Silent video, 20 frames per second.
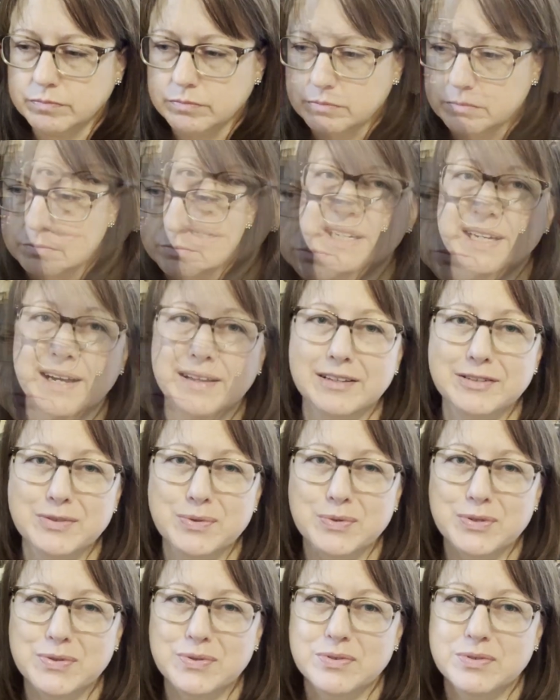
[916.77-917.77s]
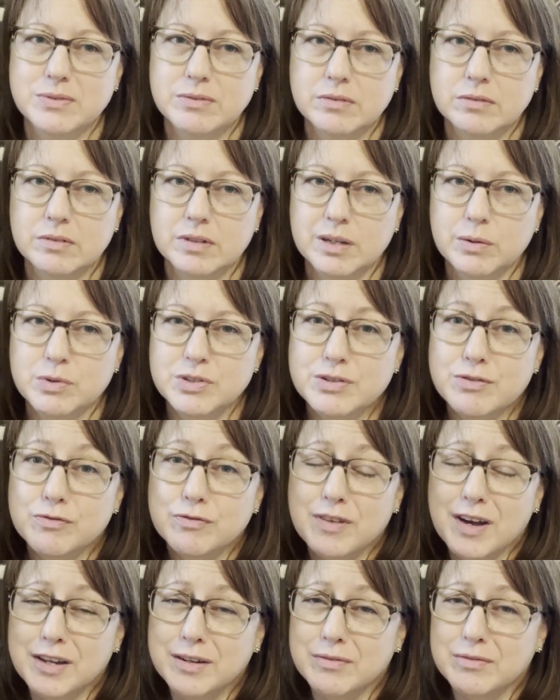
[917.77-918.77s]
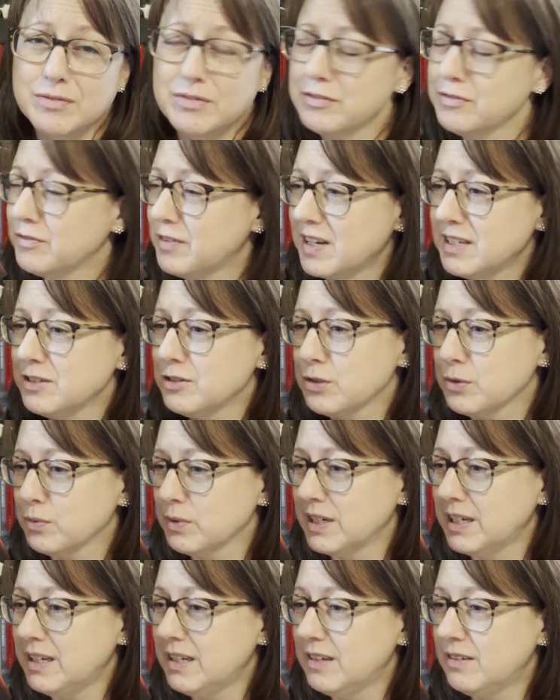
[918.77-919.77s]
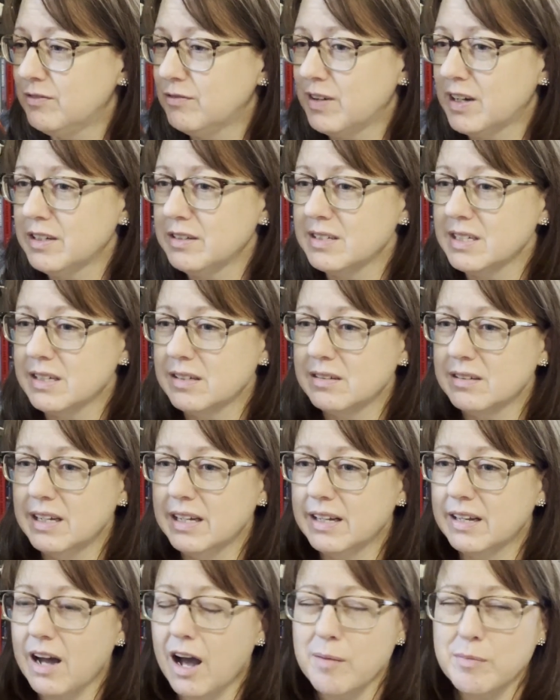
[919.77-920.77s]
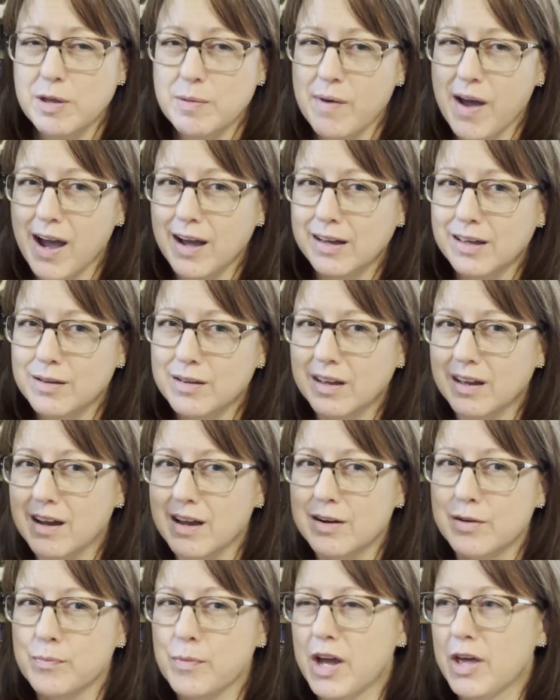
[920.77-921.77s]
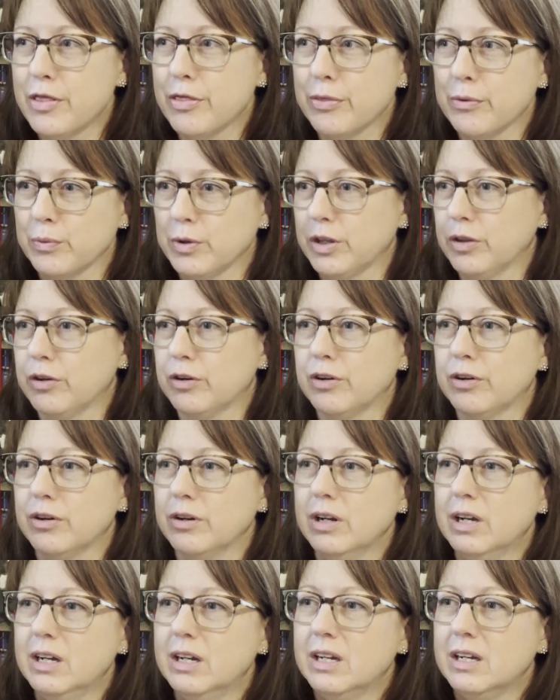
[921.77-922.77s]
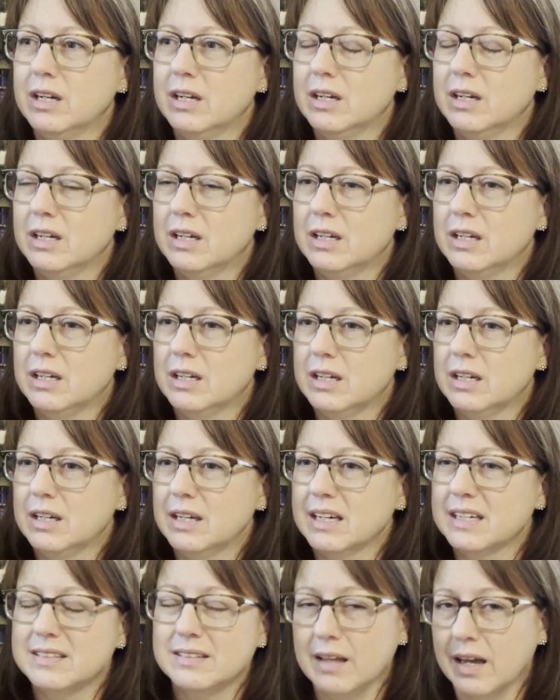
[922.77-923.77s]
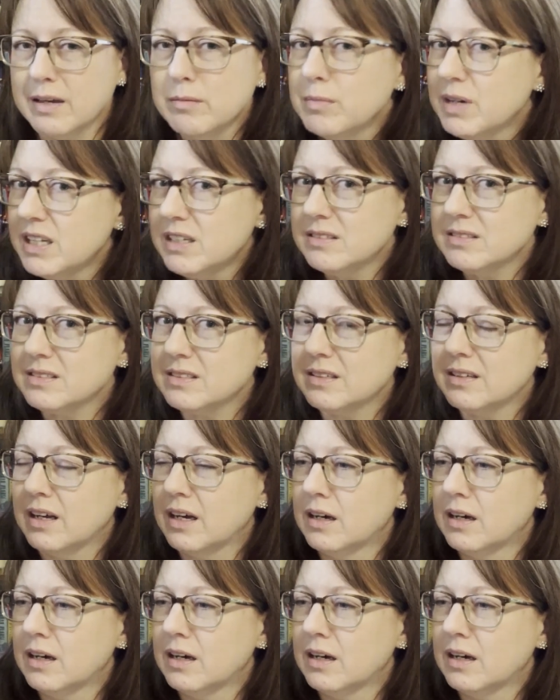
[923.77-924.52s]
But yeah, it was a fun to read, it got me back in kind of my thriller excitement.